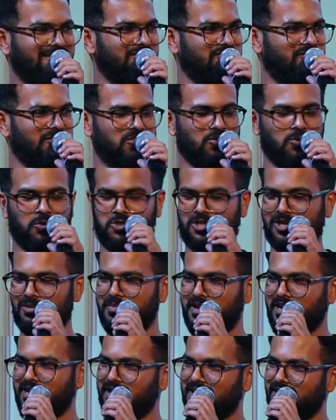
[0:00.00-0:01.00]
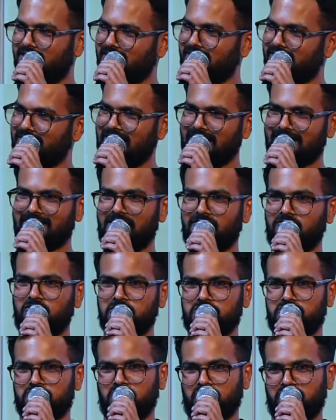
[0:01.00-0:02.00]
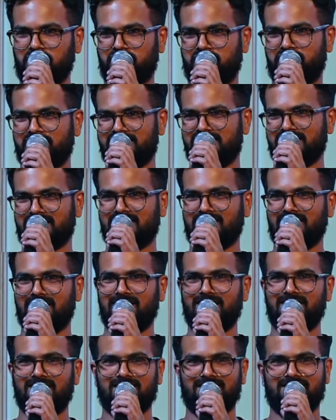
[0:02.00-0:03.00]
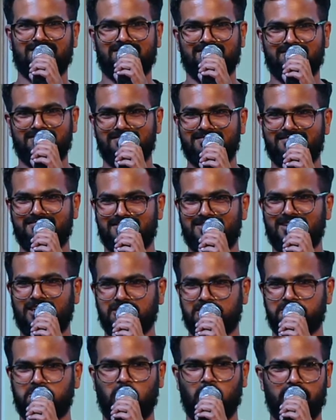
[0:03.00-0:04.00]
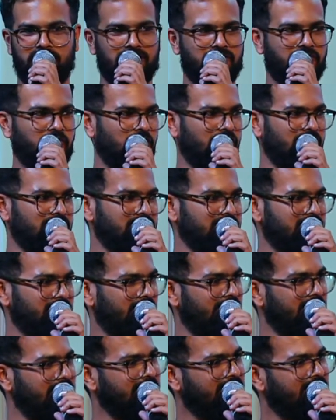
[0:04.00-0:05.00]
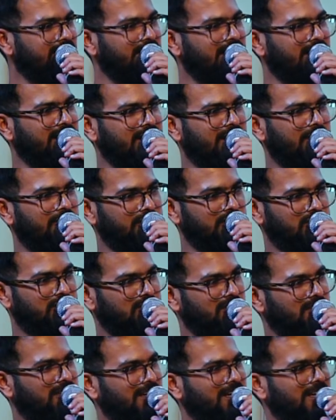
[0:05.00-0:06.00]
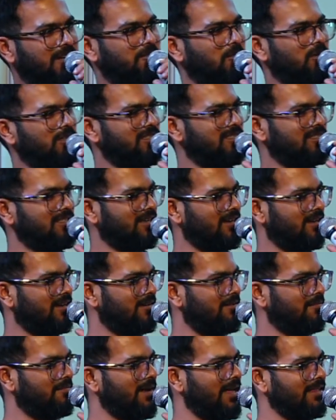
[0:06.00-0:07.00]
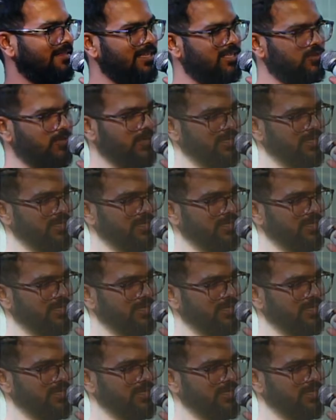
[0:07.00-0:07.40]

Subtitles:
for social media, and like there was no physical touch point for us, right? It was, and this was